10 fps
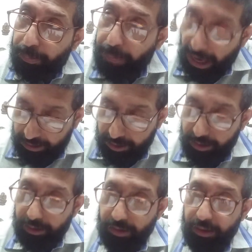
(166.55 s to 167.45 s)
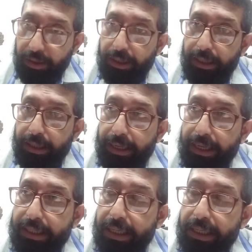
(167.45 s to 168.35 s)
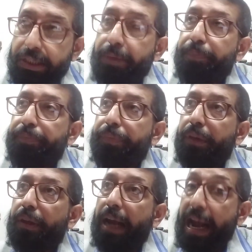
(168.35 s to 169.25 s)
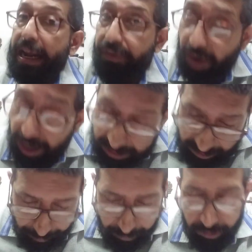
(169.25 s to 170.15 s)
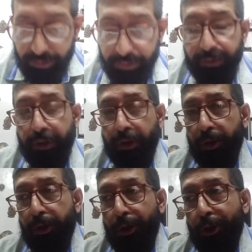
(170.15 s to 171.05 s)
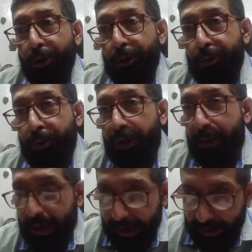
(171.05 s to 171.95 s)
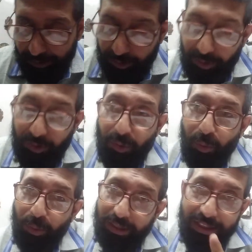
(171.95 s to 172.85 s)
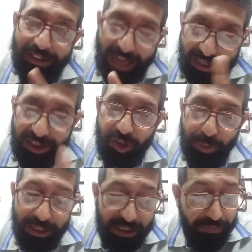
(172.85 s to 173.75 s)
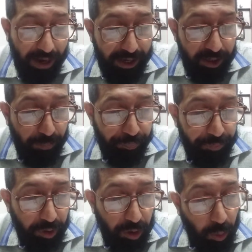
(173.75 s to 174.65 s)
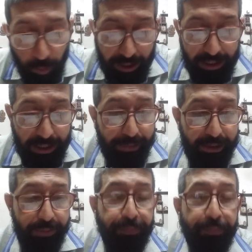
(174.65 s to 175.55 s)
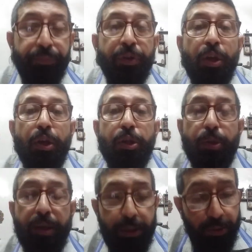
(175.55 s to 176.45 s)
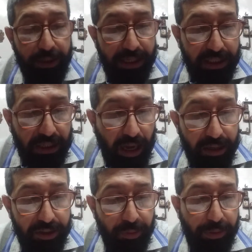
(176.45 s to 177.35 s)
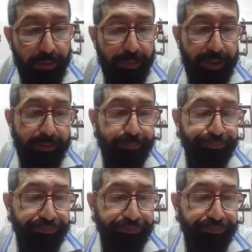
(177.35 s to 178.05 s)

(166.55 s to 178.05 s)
but it is advisable to remain within that specified word limit. So in today's class, we